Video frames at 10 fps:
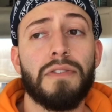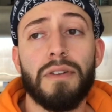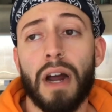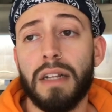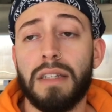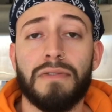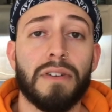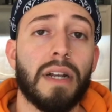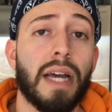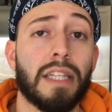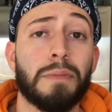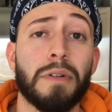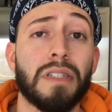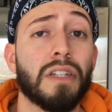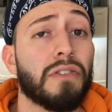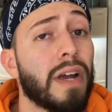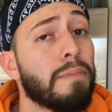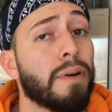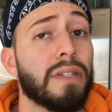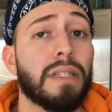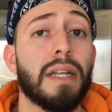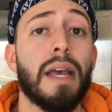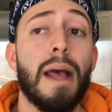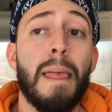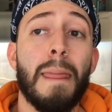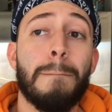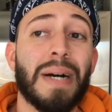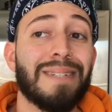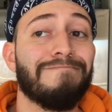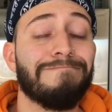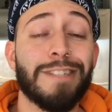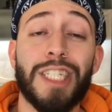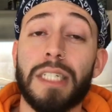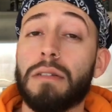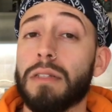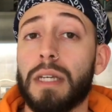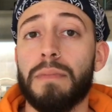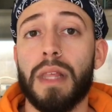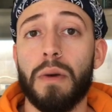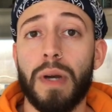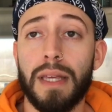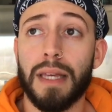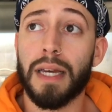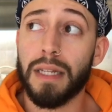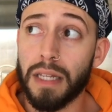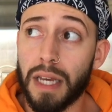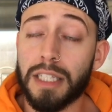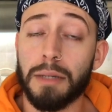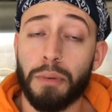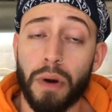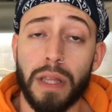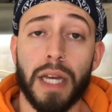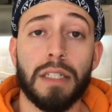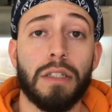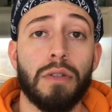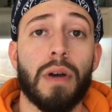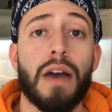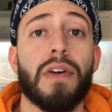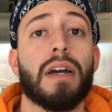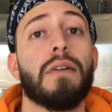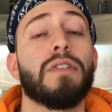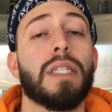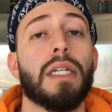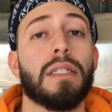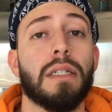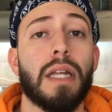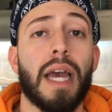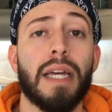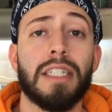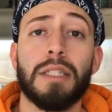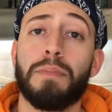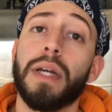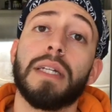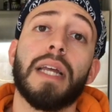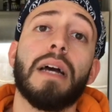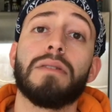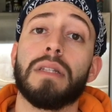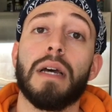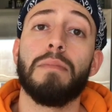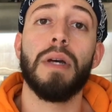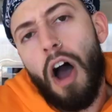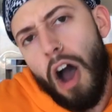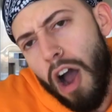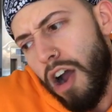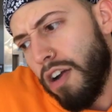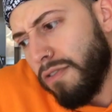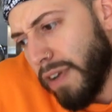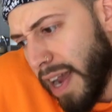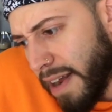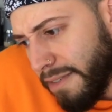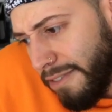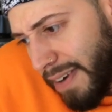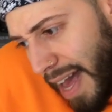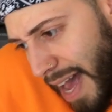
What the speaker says: If you honestly feel like this person's a great person, but you just don't see them that way, then it's important that you have that conversation and just break it down to them. Are red